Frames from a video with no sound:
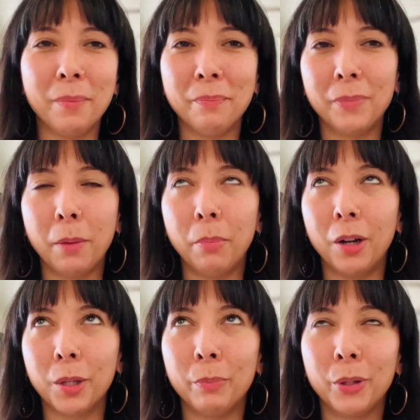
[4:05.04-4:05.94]
not
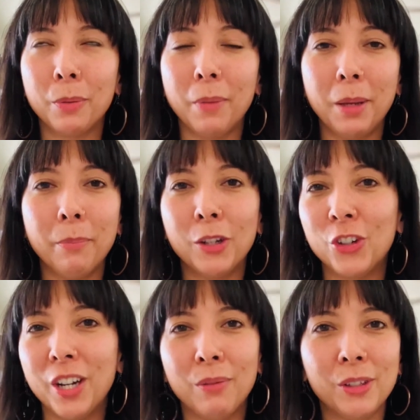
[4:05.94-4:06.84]
pocketbook, my
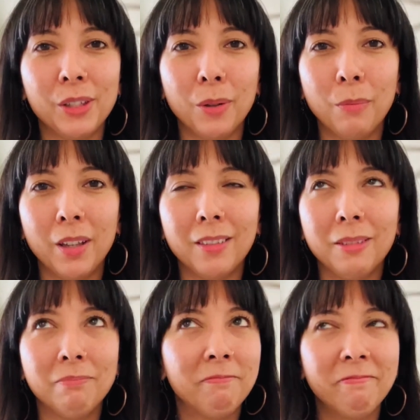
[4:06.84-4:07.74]
budget every single month.